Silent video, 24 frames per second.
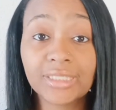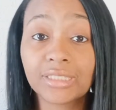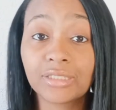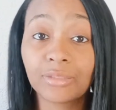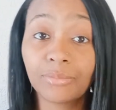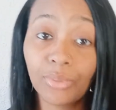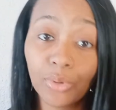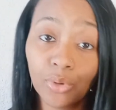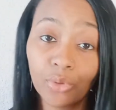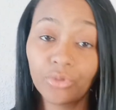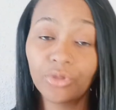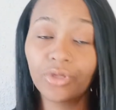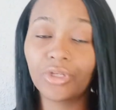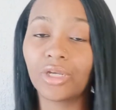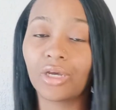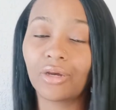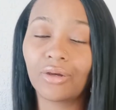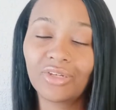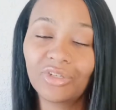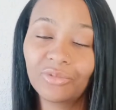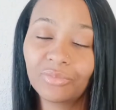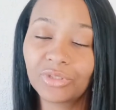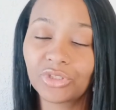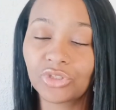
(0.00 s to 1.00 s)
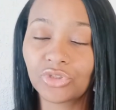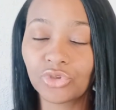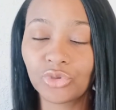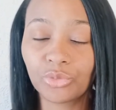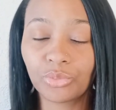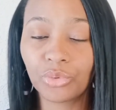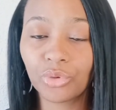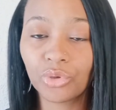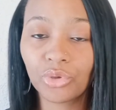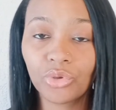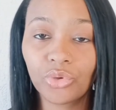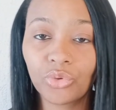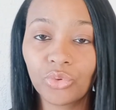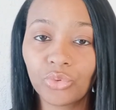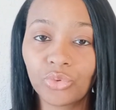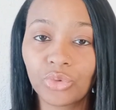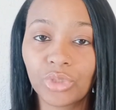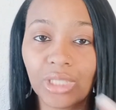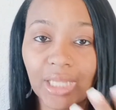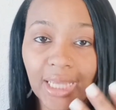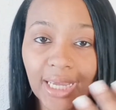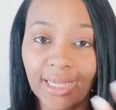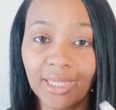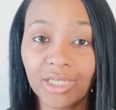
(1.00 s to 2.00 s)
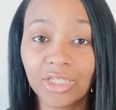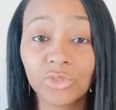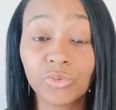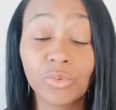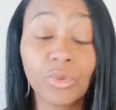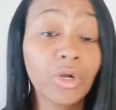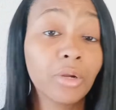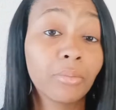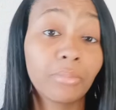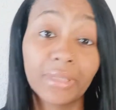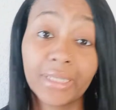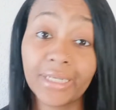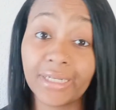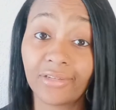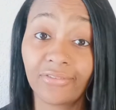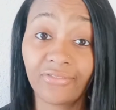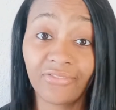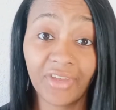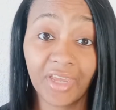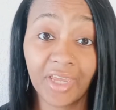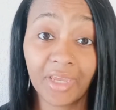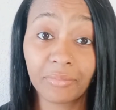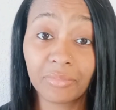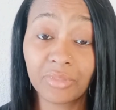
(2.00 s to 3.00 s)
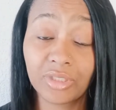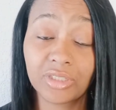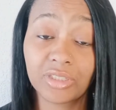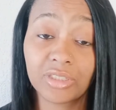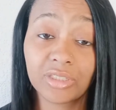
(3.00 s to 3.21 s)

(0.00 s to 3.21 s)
The you know it will be super cool to like, cause we're a blended family,